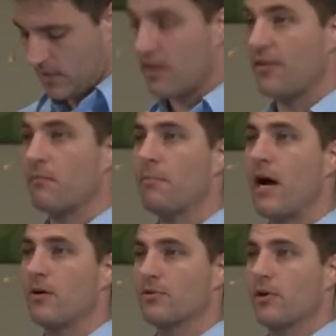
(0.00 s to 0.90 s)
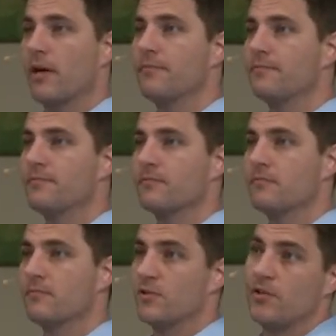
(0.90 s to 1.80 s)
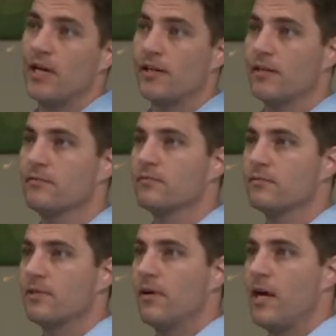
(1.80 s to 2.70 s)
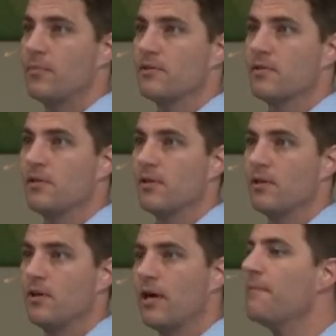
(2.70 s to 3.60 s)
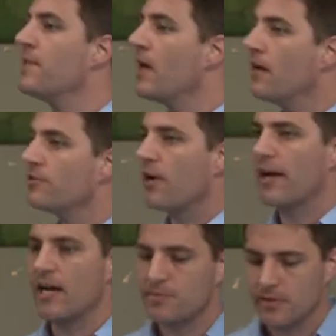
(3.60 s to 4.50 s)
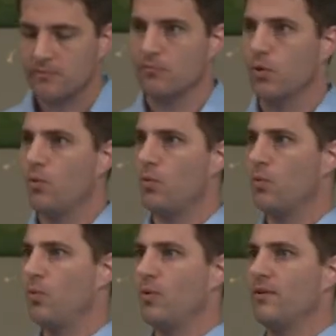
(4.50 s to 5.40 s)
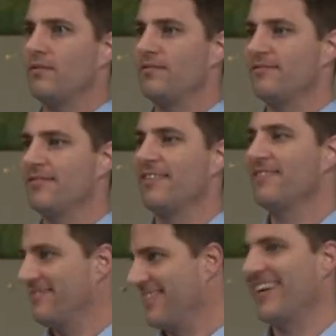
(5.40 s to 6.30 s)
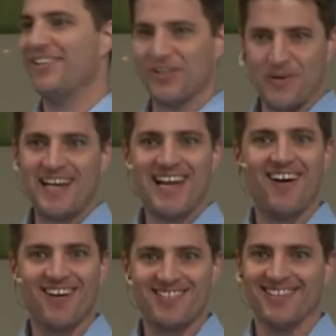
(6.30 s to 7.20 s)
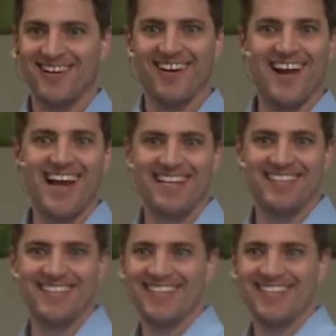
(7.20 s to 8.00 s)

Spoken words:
I think my power's okay. I'm gonna try it again. See what happens. Okay. Sorry, guys. Oh. Yeah, you're awake now, aren't you? All right.